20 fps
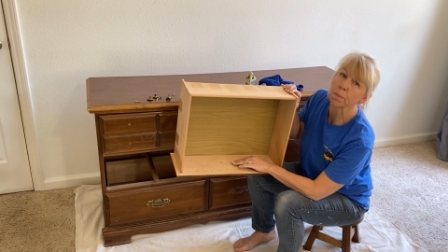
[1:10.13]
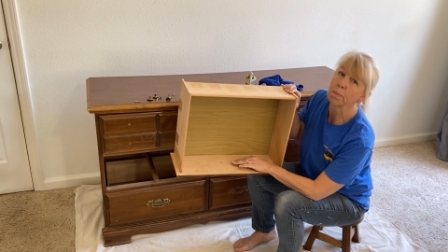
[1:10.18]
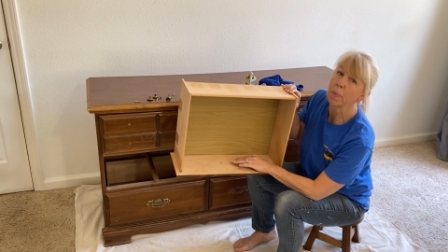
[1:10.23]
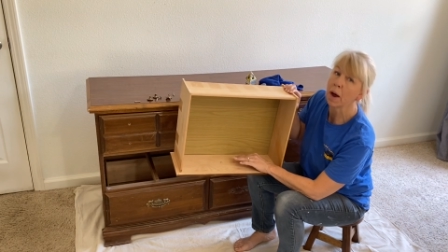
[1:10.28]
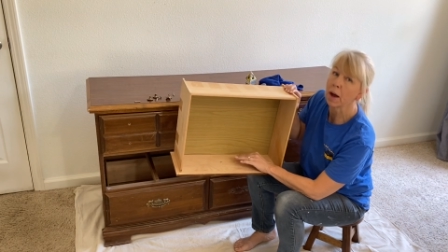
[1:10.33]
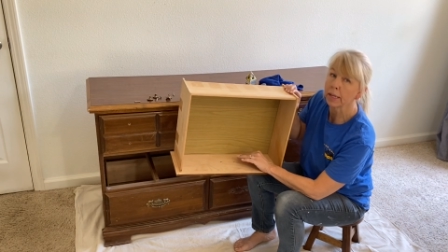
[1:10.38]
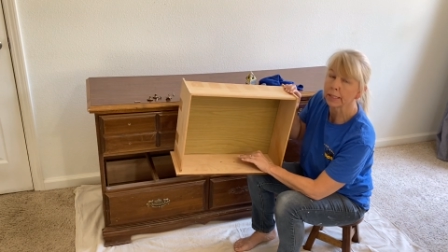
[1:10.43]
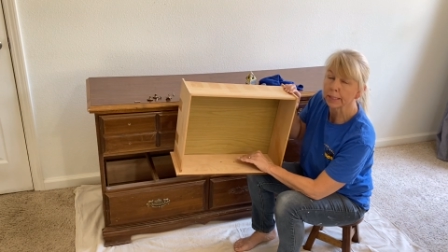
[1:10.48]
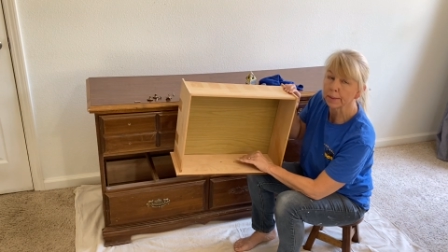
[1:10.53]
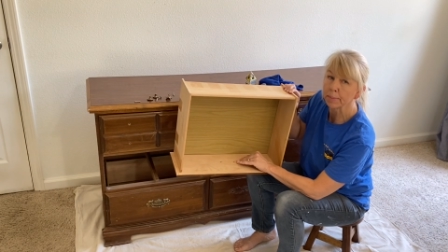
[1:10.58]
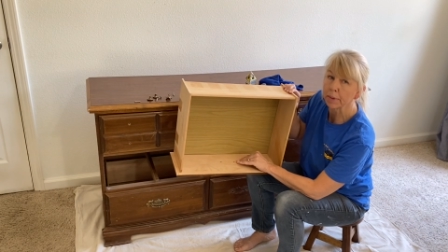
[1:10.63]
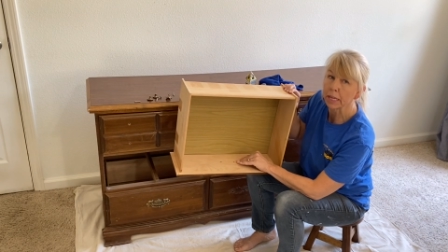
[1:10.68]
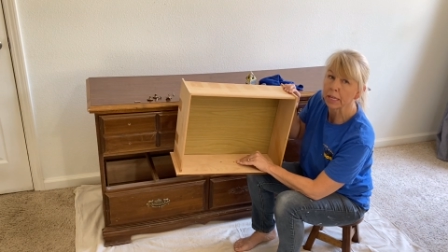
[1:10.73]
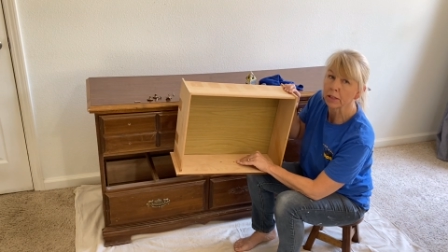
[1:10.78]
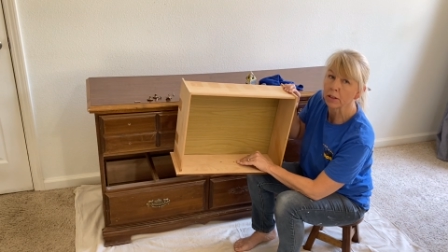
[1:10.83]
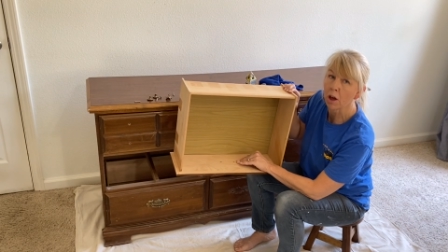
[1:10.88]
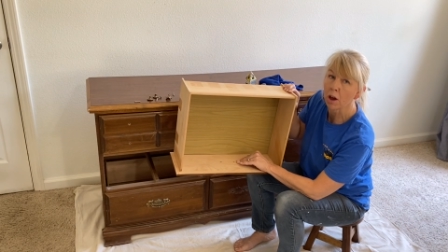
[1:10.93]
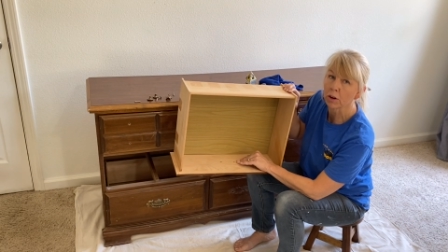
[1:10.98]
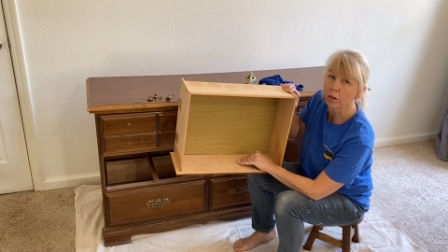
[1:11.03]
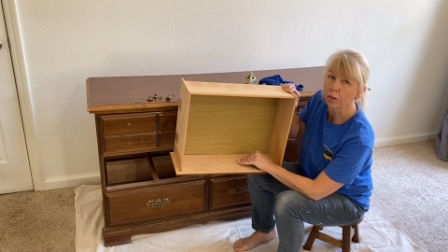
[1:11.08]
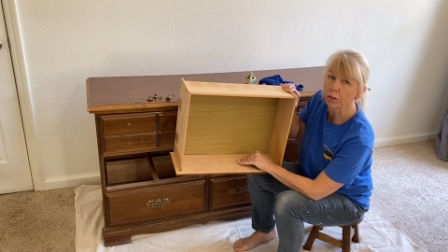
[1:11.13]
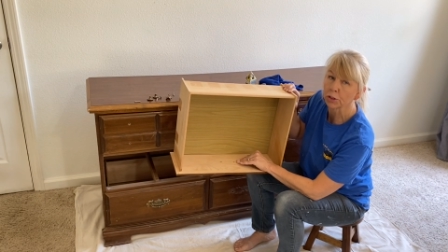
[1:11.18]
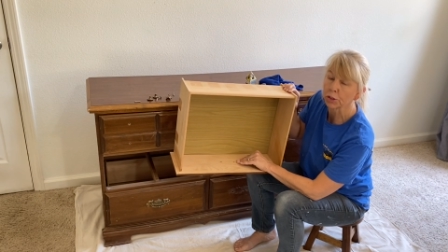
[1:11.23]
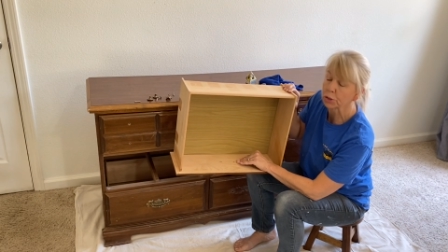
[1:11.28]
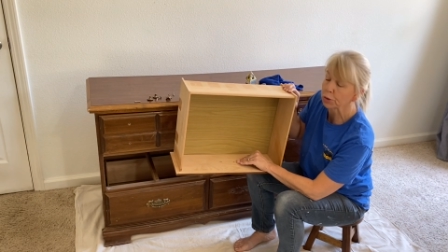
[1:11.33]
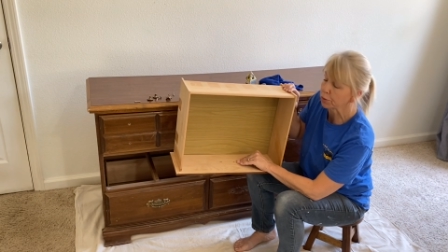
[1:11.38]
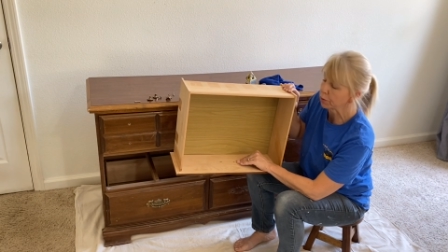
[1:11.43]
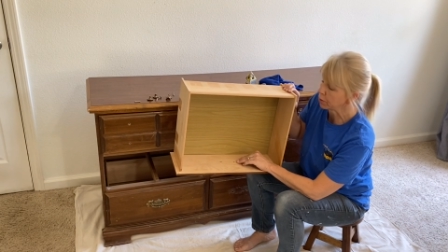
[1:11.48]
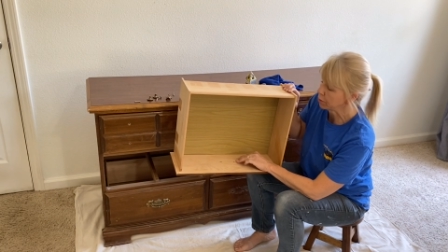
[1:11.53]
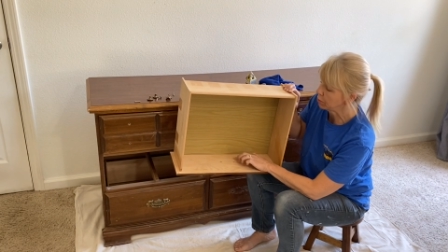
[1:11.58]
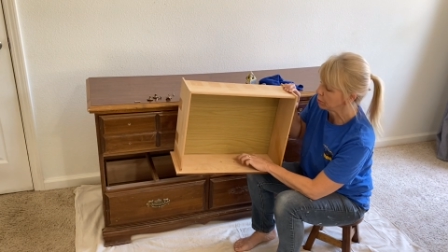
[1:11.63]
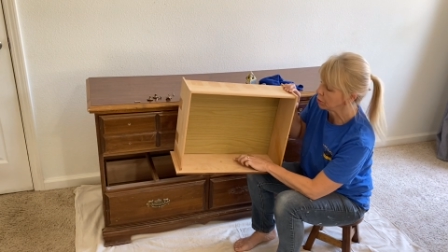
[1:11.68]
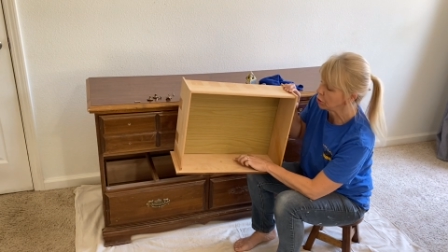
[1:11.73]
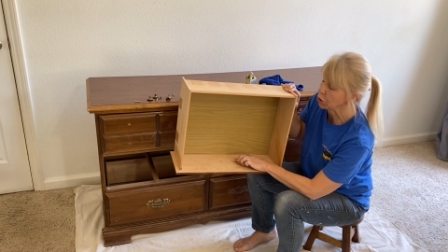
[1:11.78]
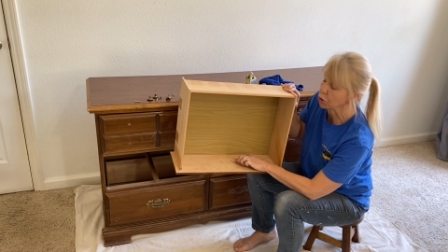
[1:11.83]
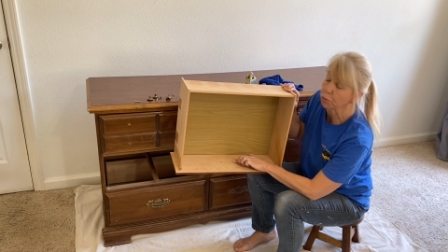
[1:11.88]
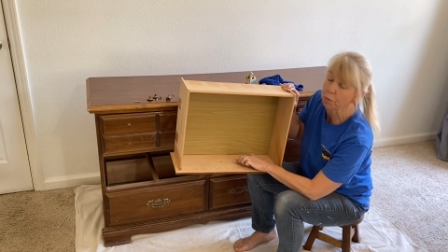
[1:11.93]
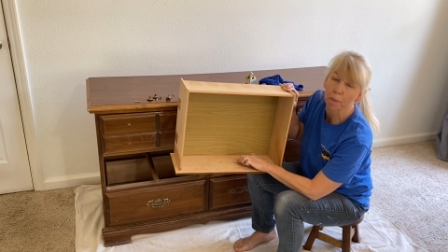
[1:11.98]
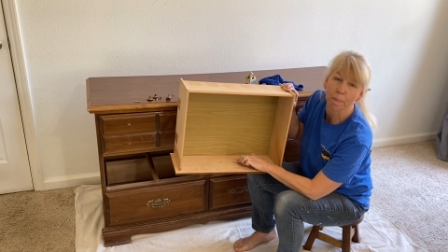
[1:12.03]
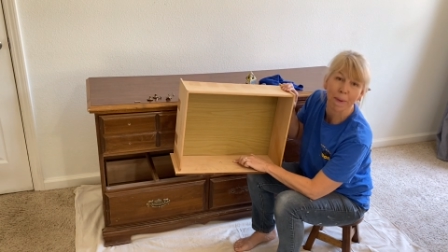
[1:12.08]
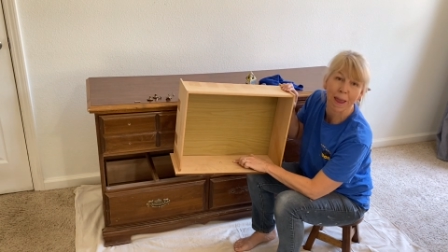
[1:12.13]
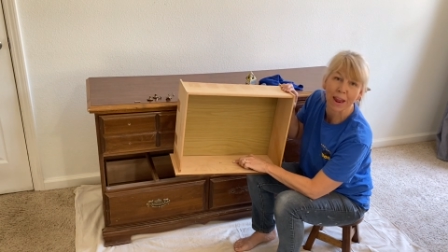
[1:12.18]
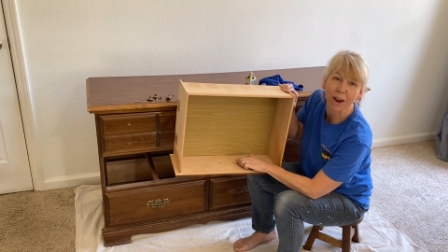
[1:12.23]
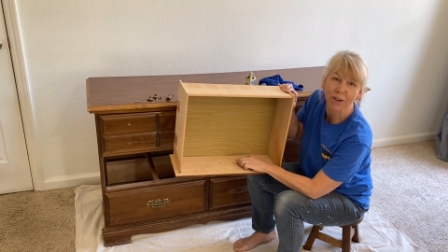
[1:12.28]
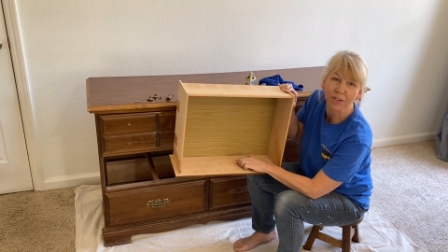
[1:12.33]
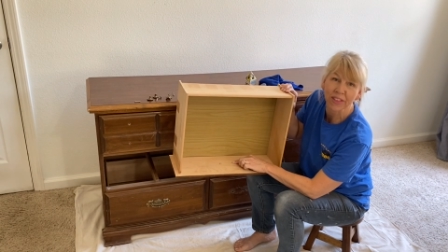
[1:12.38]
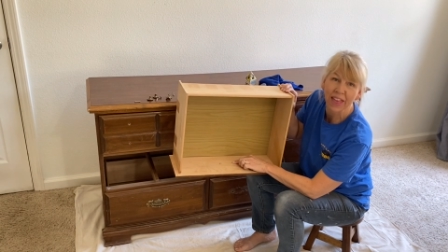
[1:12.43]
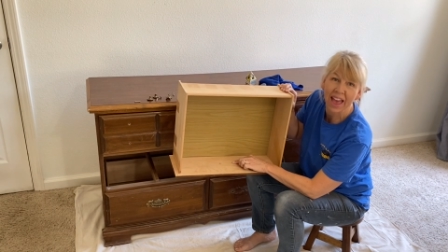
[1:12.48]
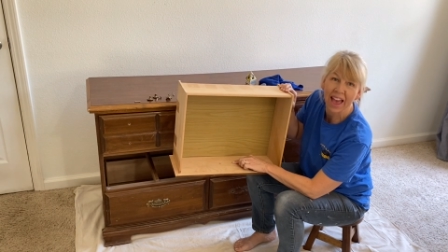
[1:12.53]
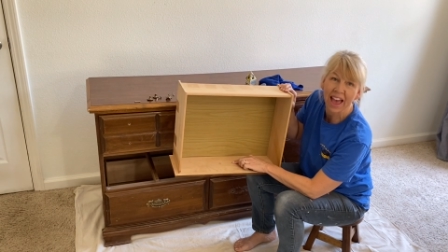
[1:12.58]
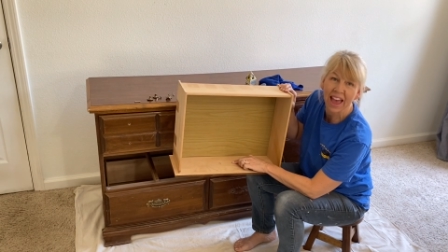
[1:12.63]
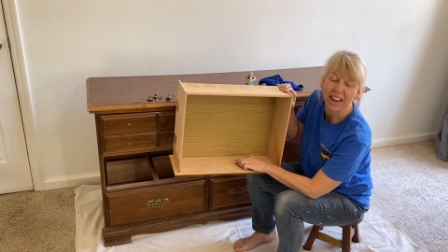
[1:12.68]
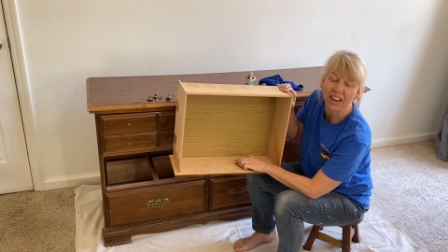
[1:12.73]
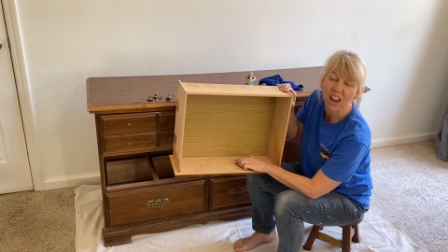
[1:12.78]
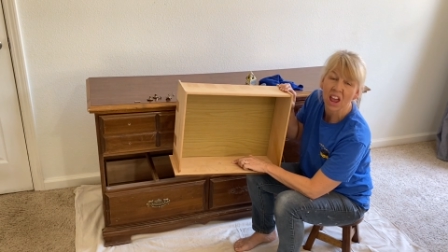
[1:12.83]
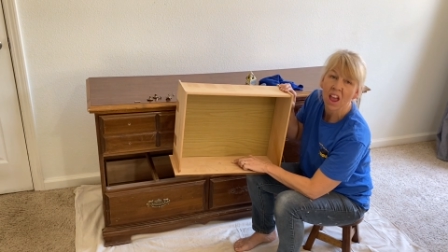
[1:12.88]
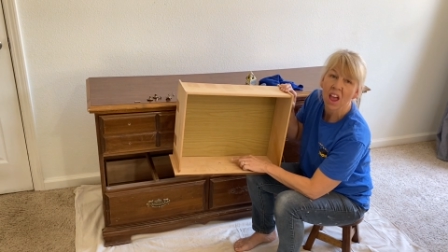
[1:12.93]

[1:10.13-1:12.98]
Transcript: possibly a longer screw to repair that.